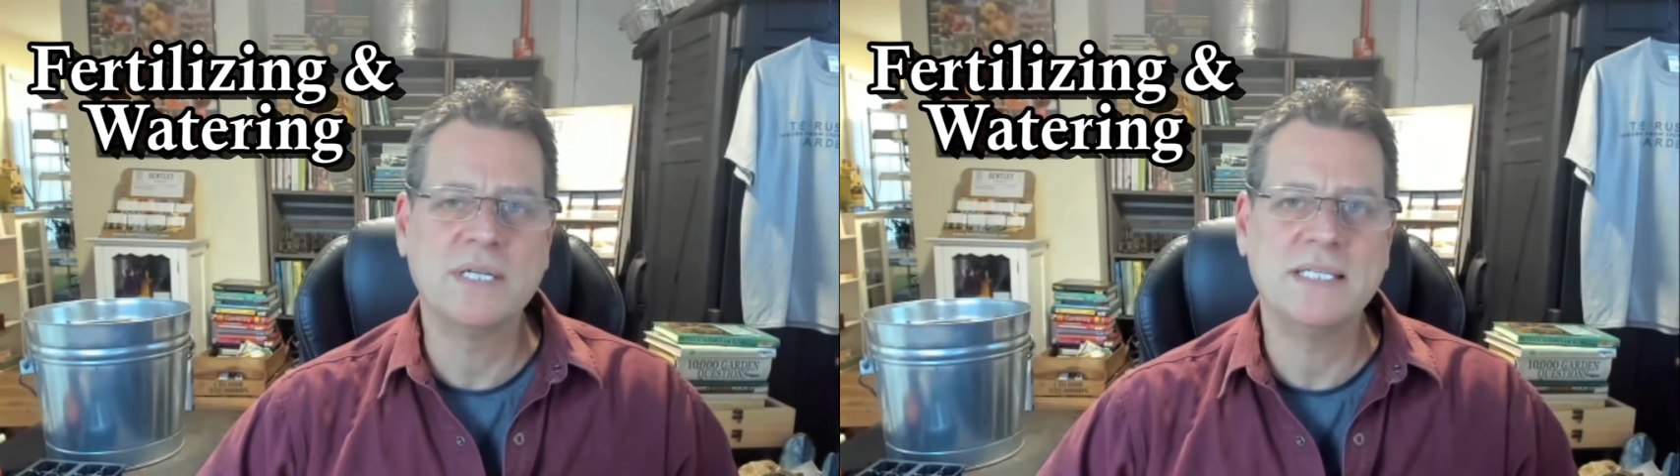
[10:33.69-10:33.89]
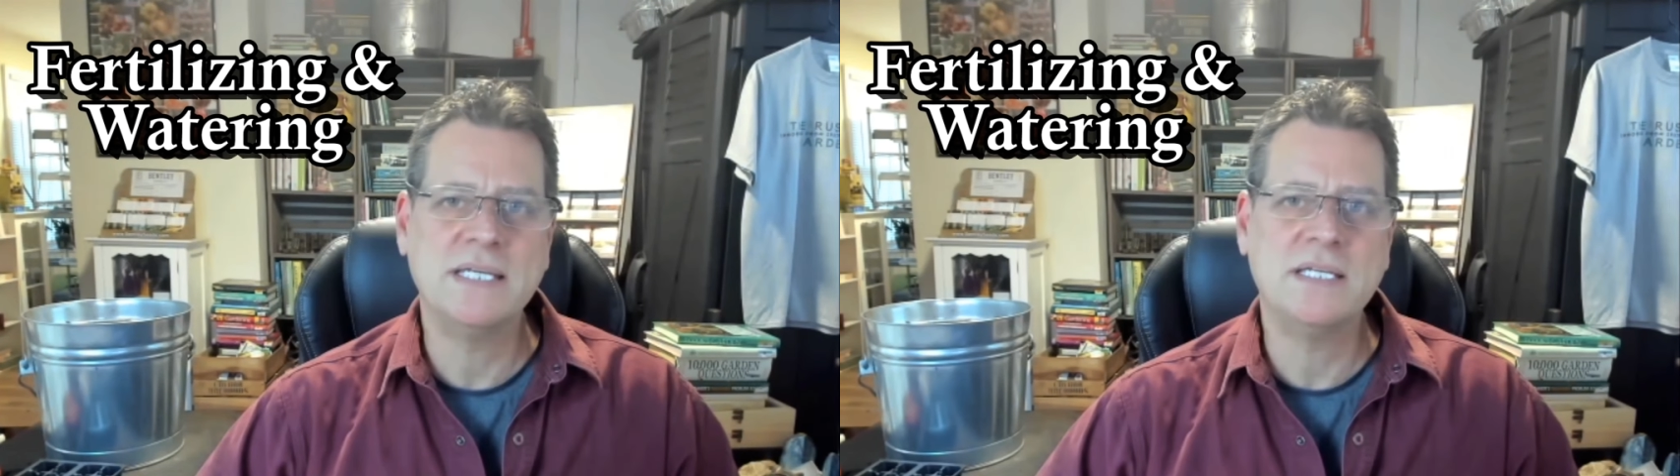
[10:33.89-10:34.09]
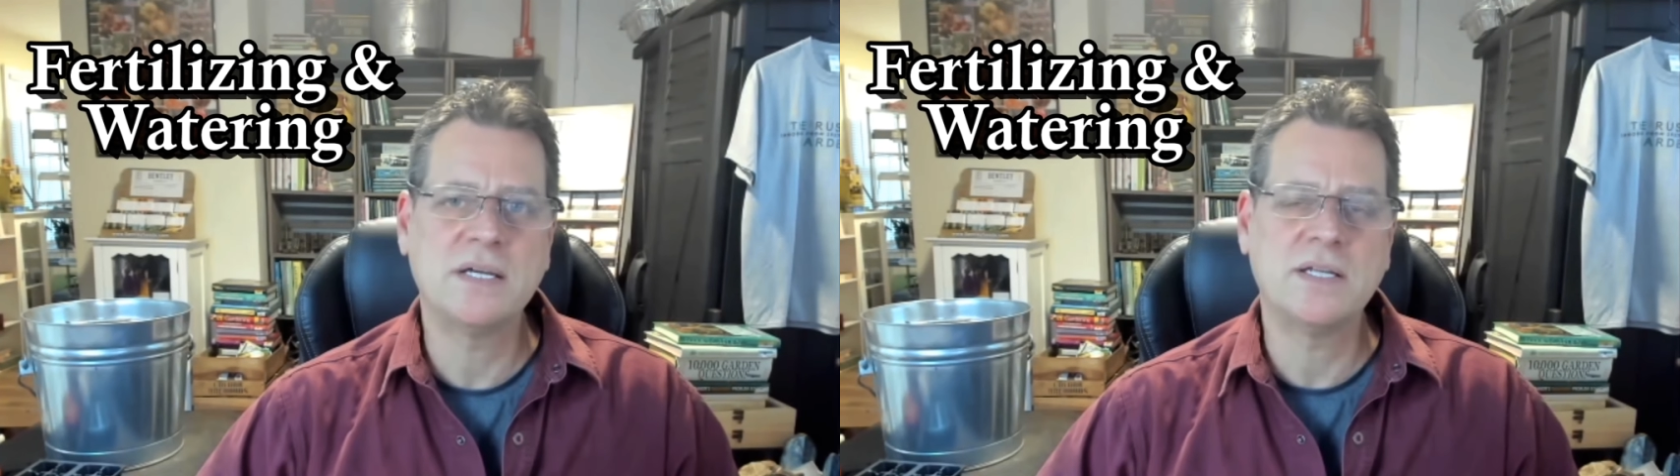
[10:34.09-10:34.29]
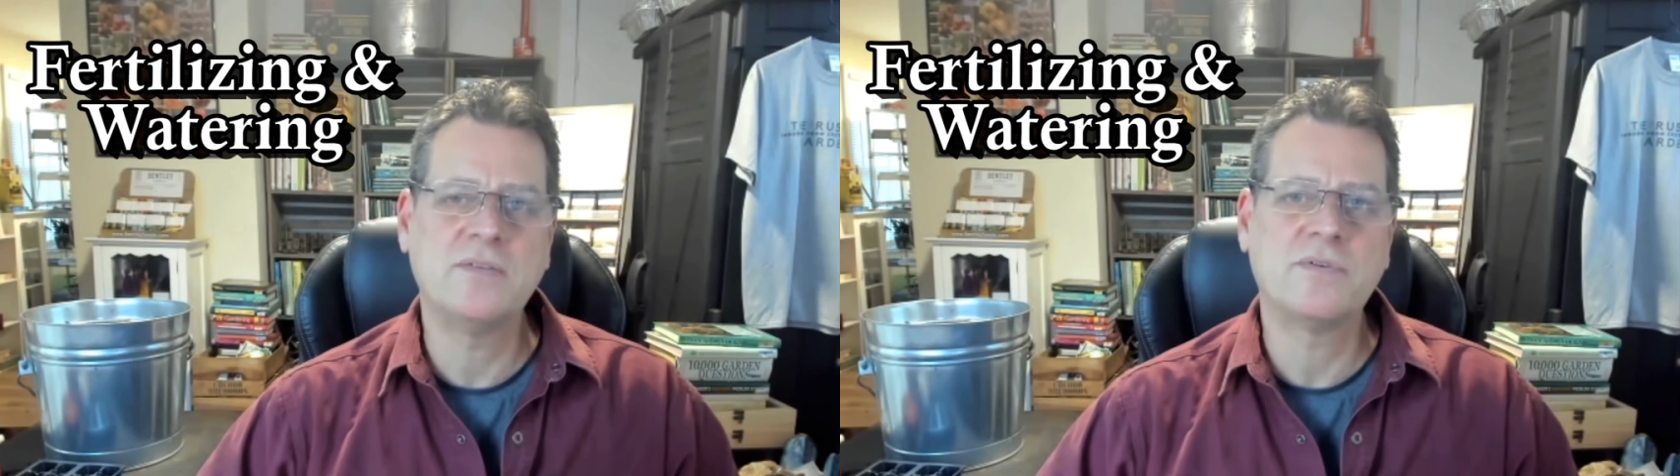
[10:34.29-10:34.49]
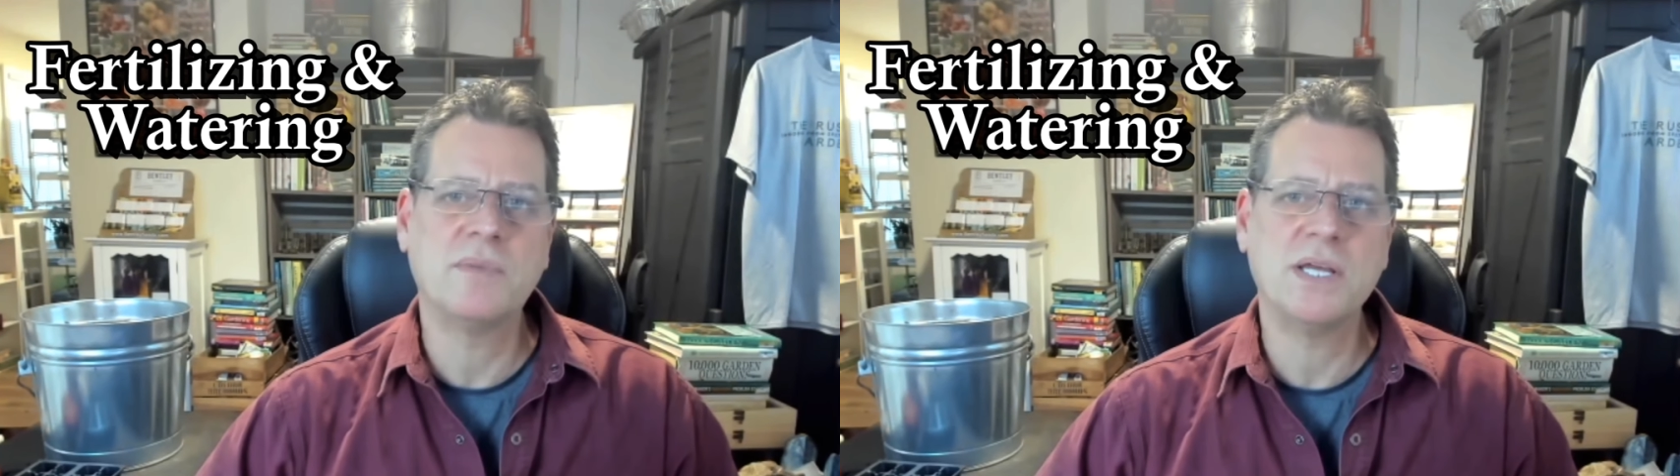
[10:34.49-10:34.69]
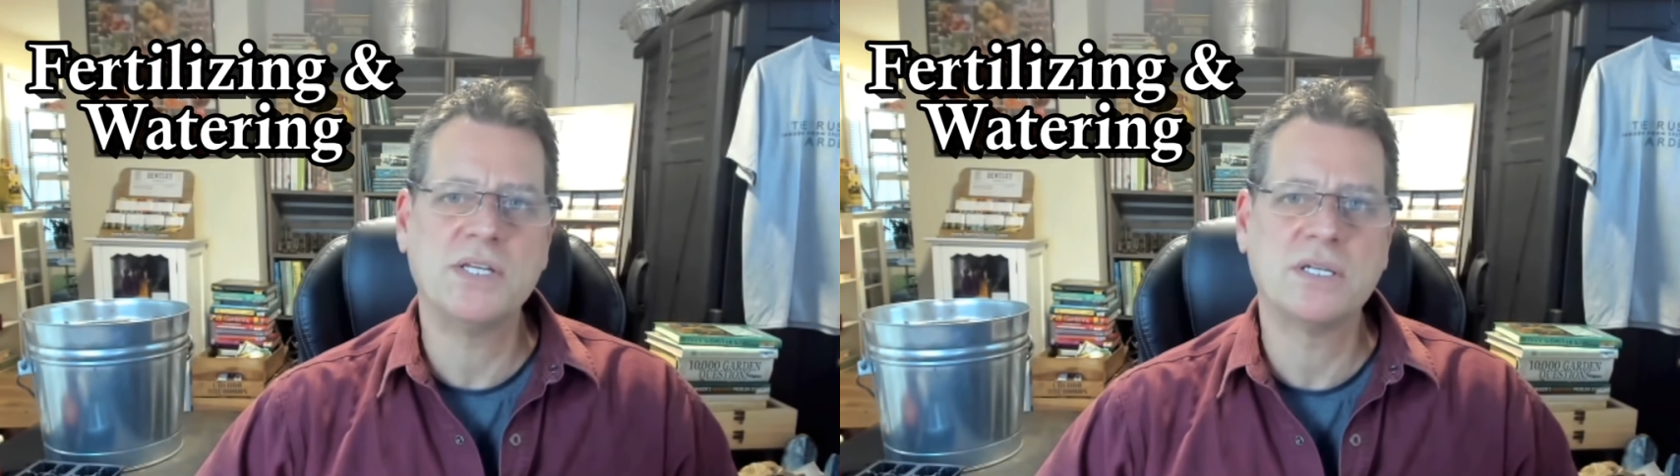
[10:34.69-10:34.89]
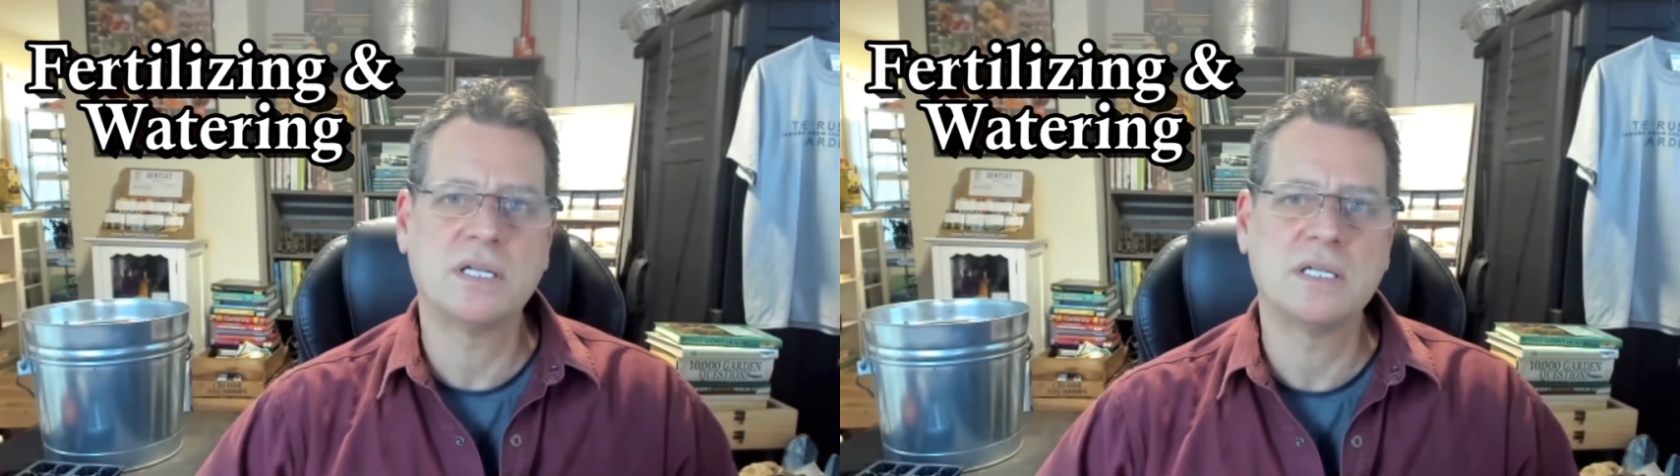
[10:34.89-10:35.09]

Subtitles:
detailed information on the